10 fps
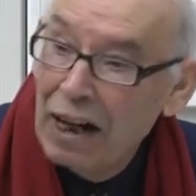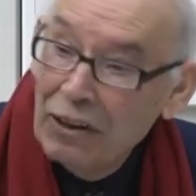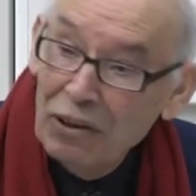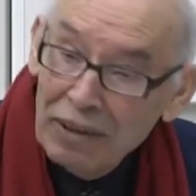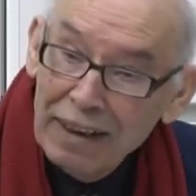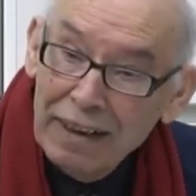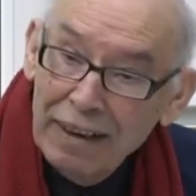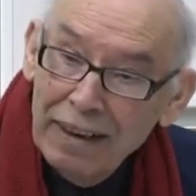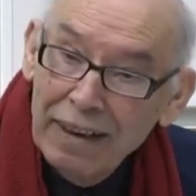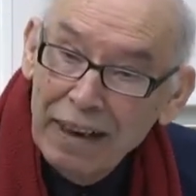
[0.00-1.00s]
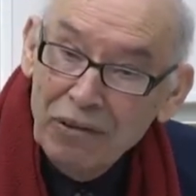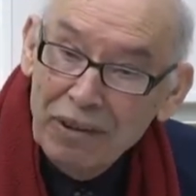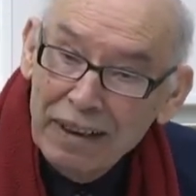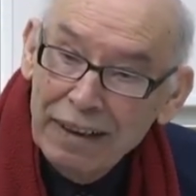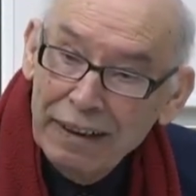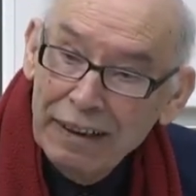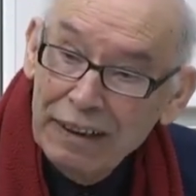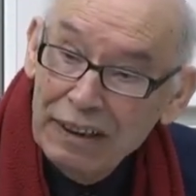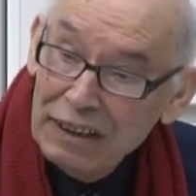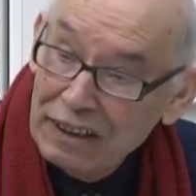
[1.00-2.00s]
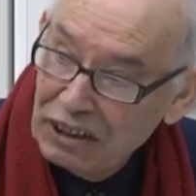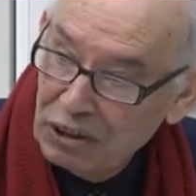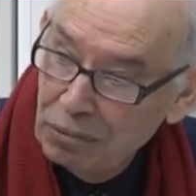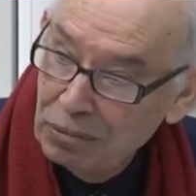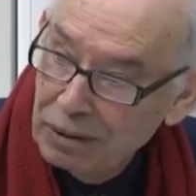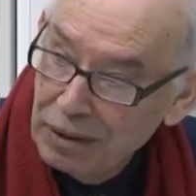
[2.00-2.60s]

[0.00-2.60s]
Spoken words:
another issue.